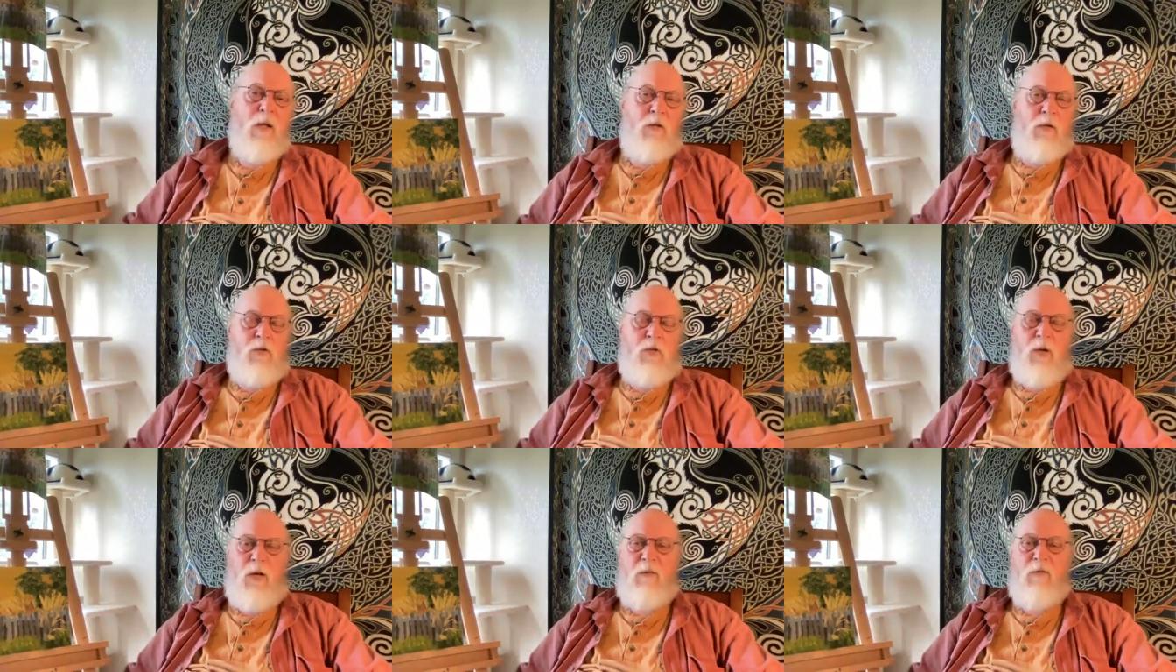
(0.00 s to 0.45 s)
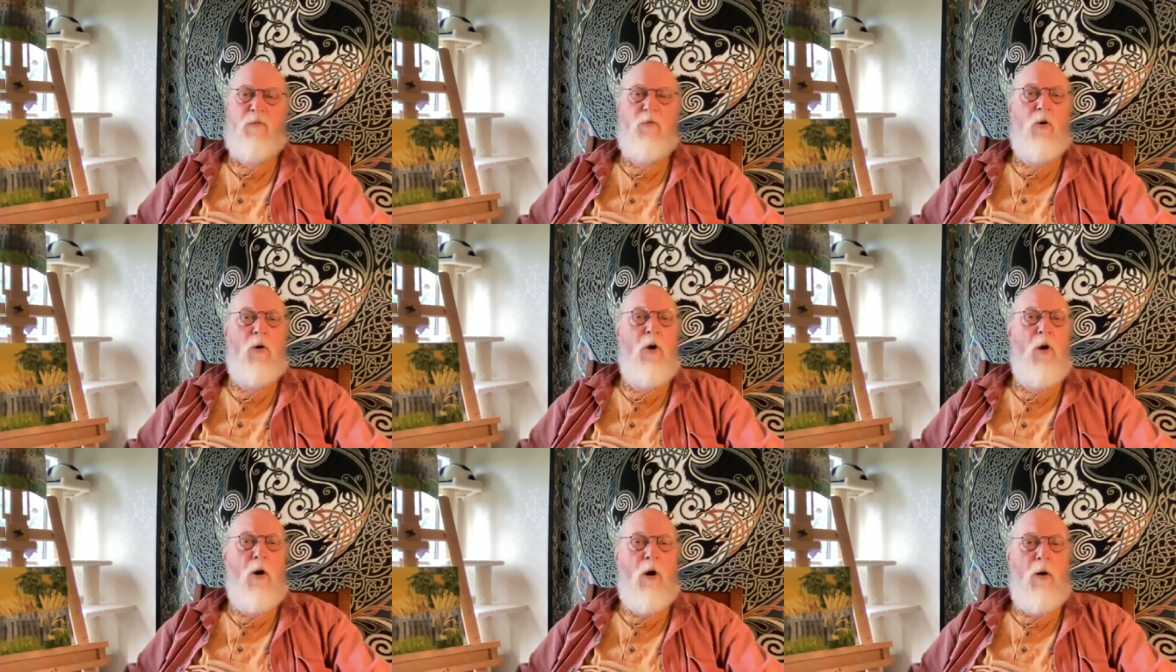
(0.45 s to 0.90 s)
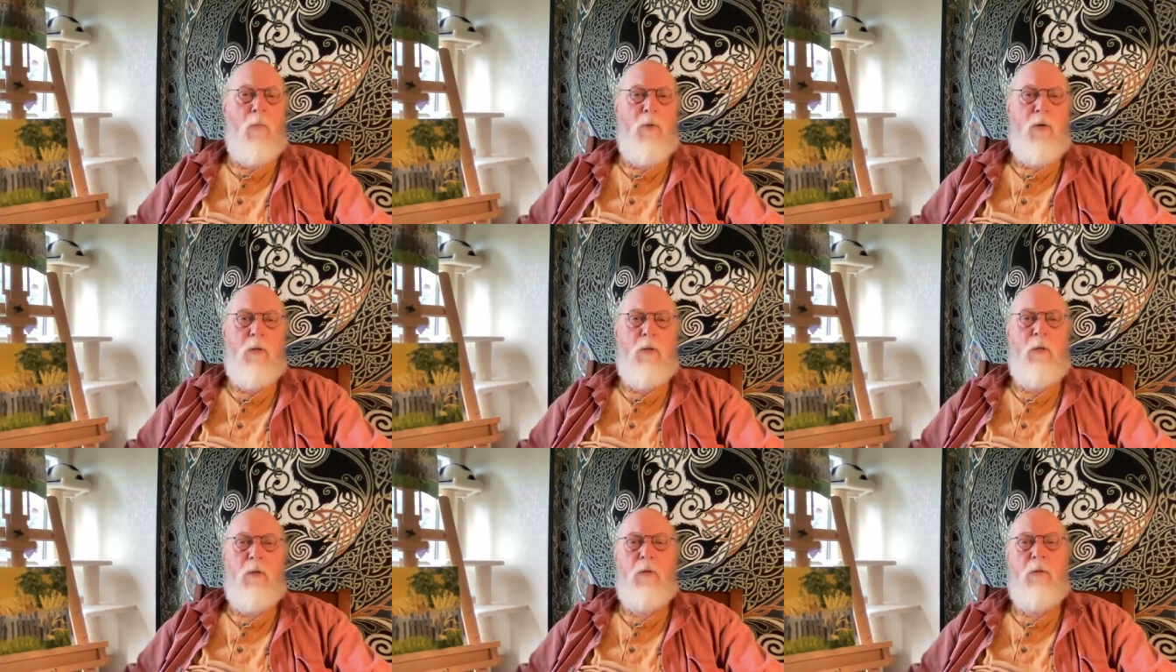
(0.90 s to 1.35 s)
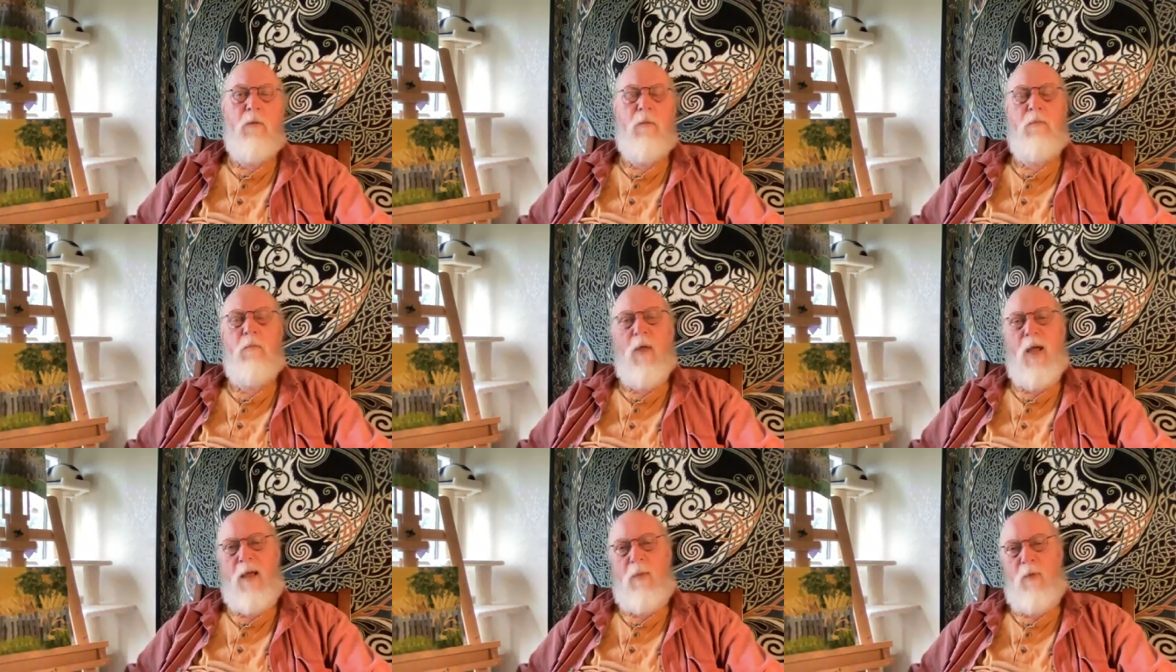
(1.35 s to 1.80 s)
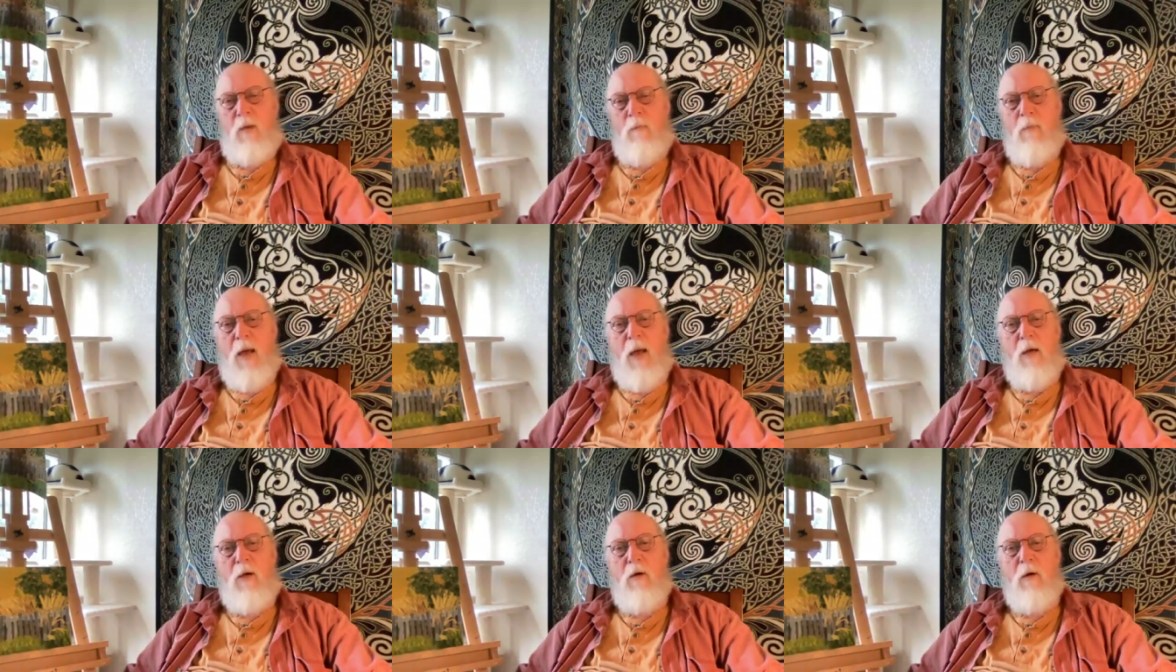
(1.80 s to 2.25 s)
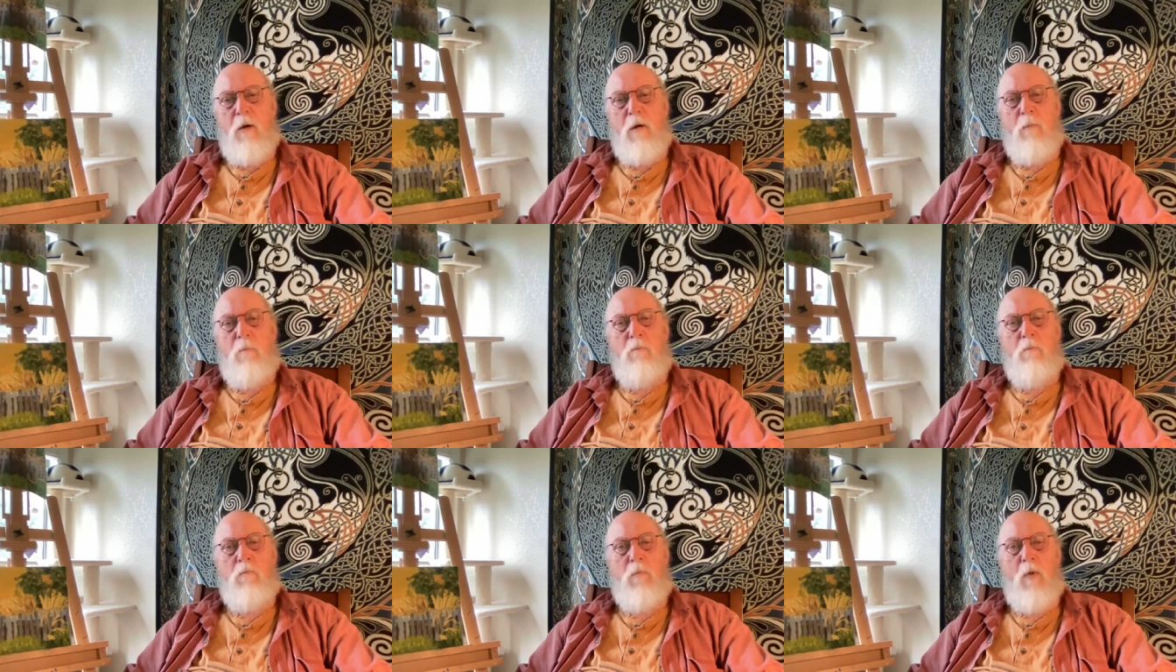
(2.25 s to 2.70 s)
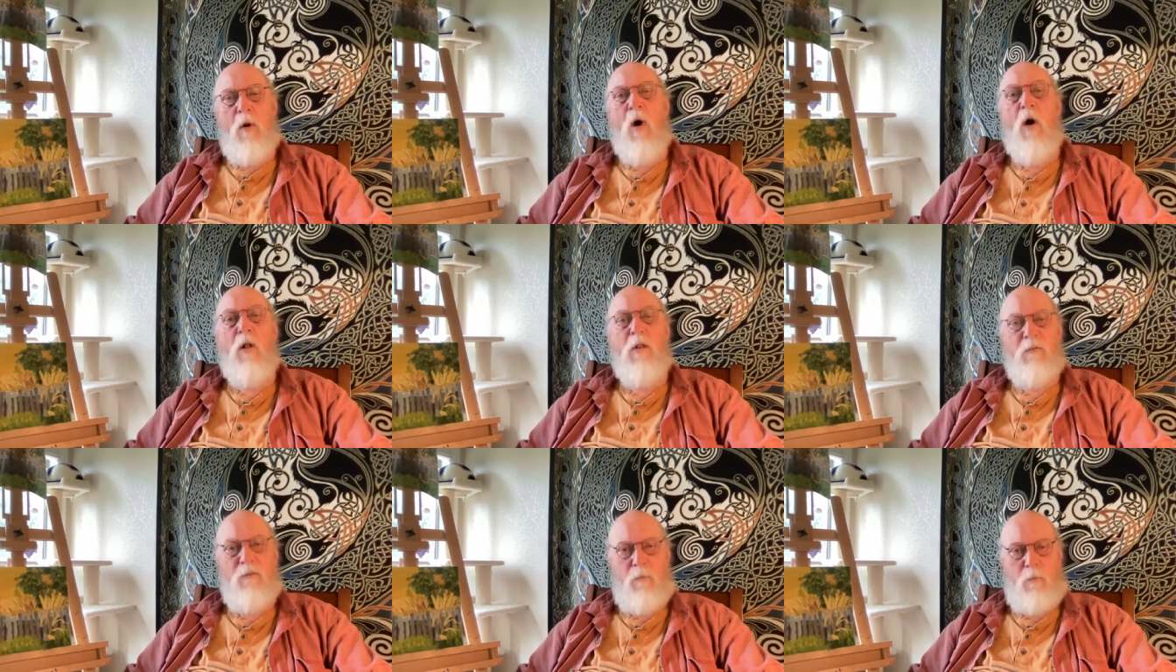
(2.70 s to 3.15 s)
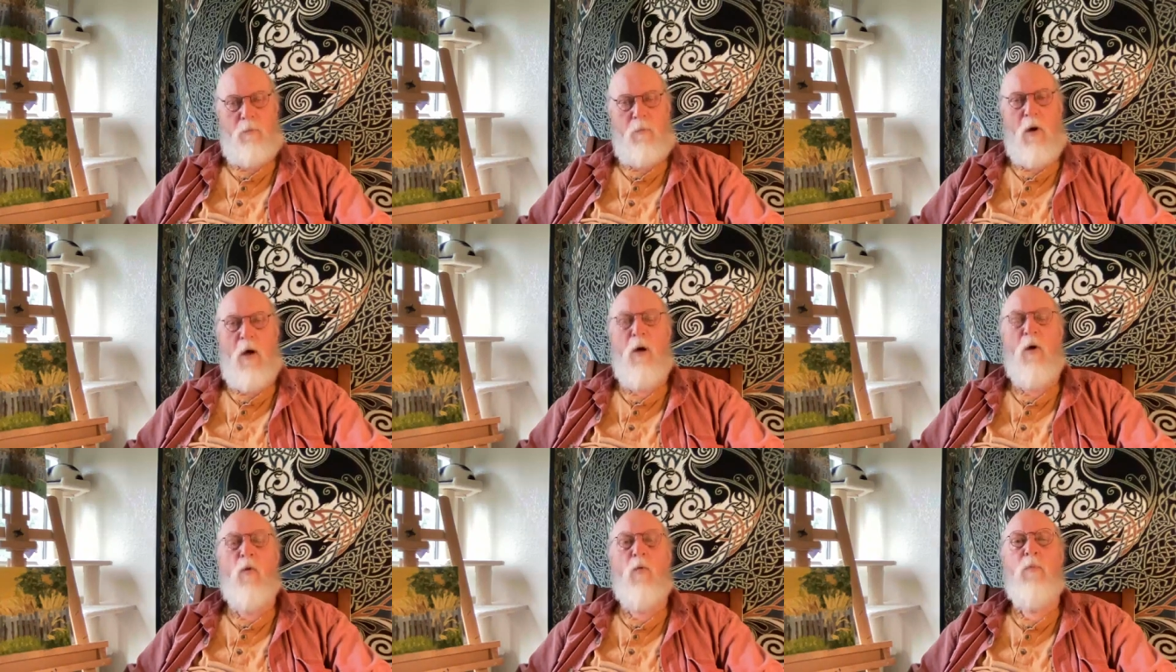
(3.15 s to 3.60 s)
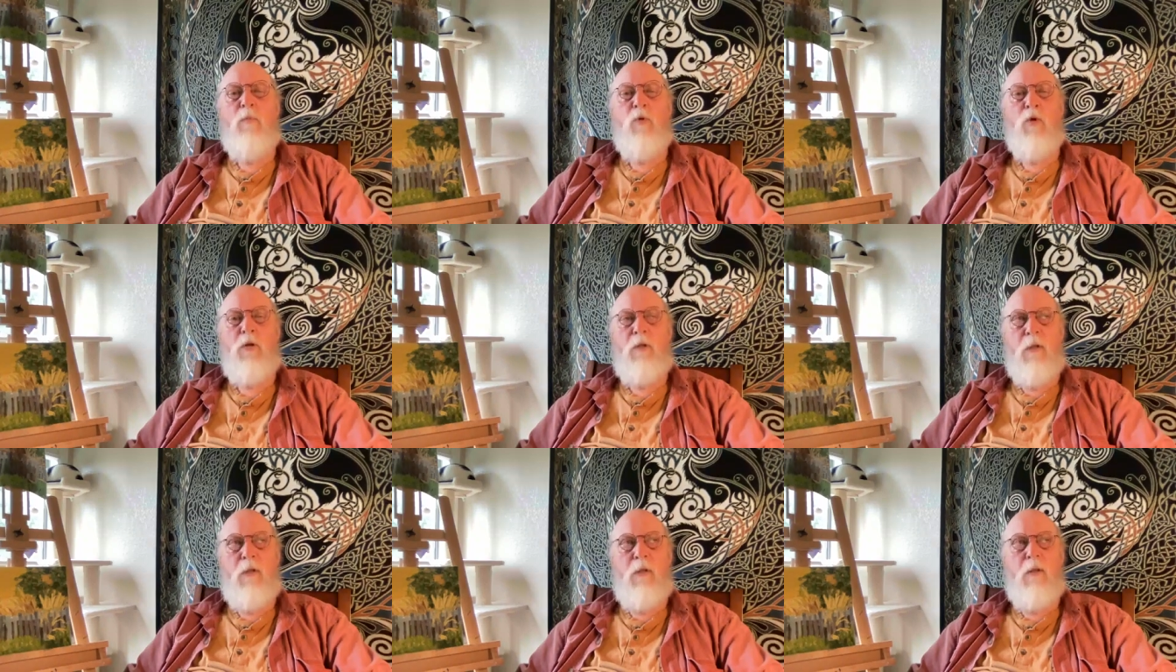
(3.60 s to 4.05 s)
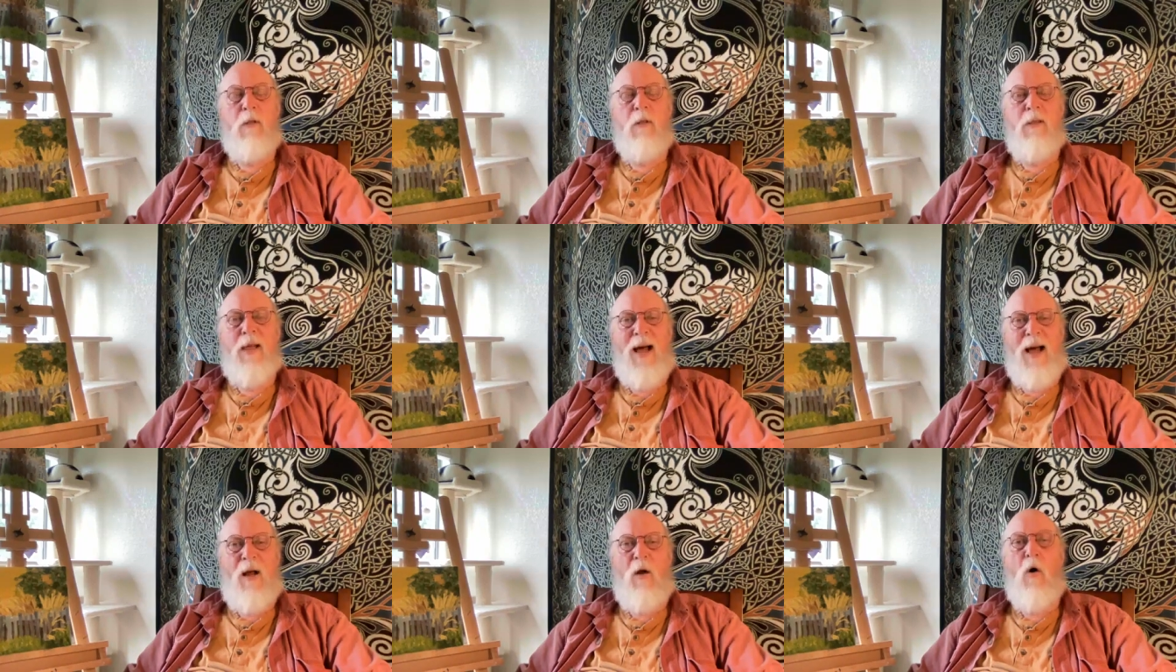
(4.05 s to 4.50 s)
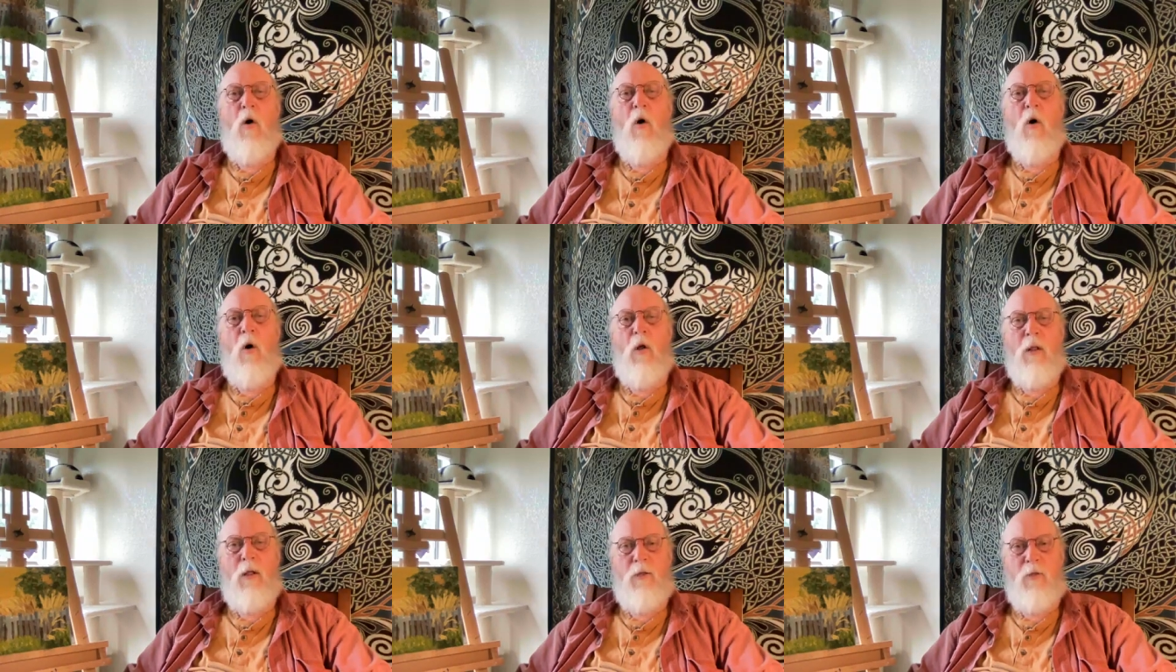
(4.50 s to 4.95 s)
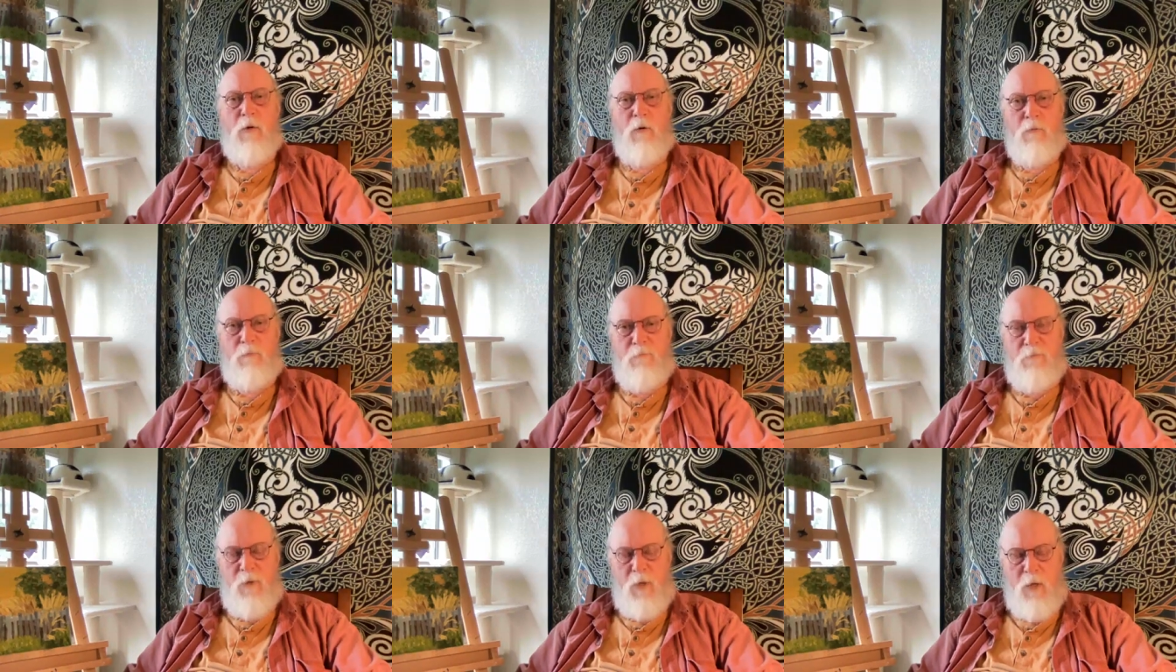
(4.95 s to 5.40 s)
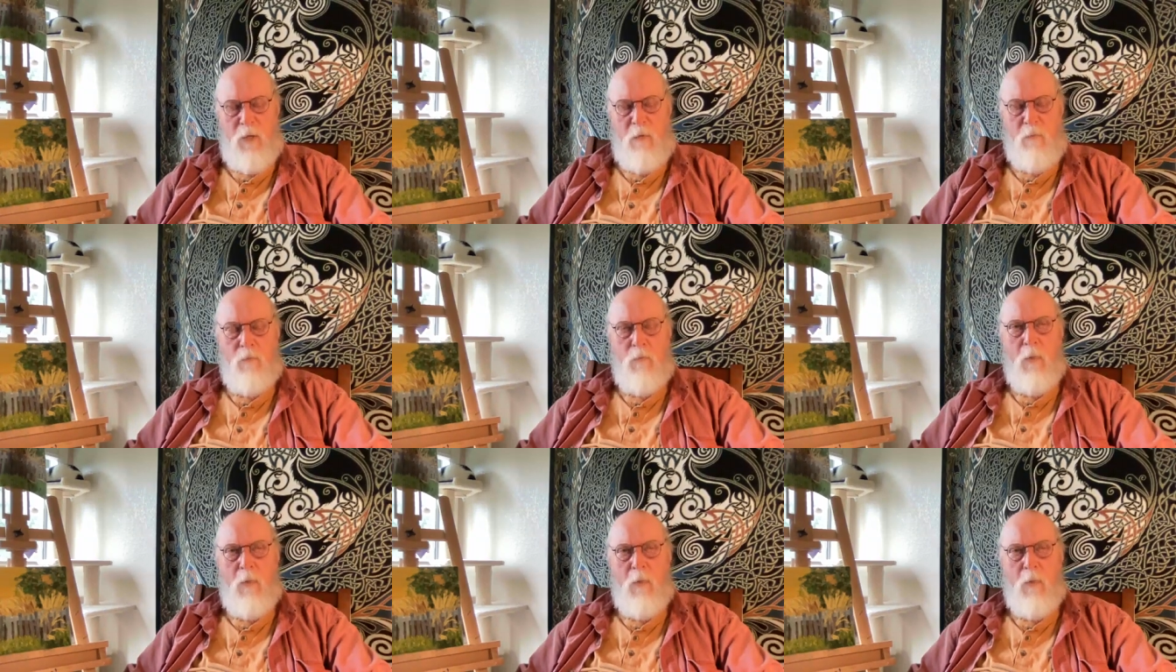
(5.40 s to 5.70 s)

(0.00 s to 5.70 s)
Jennifer Harmon, Amy Baker, all of them. I will put that all at their feet.